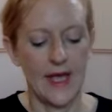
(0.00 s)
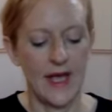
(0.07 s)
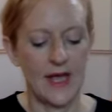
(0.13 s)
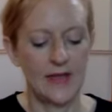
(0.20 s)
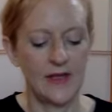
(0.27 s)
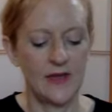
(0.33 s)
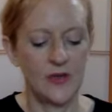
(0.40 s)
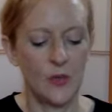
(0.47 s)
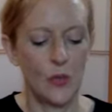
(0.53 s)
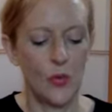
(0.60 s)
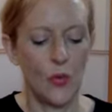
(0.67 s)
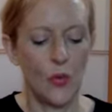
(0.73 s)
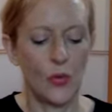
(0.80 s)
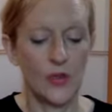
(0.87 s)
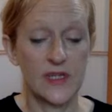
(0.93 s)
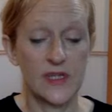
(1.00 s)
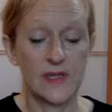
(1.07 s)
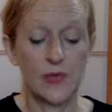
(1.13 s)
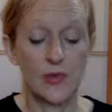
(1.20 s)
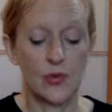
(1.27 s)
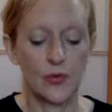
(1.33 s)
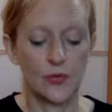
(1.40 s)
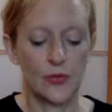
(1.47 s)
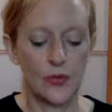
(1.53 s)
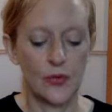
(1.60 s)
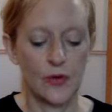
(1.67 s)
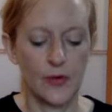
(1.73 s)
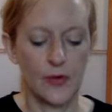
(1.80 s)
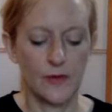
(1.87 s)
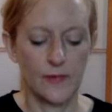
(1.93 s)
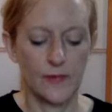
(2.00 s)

and in the wall, a small door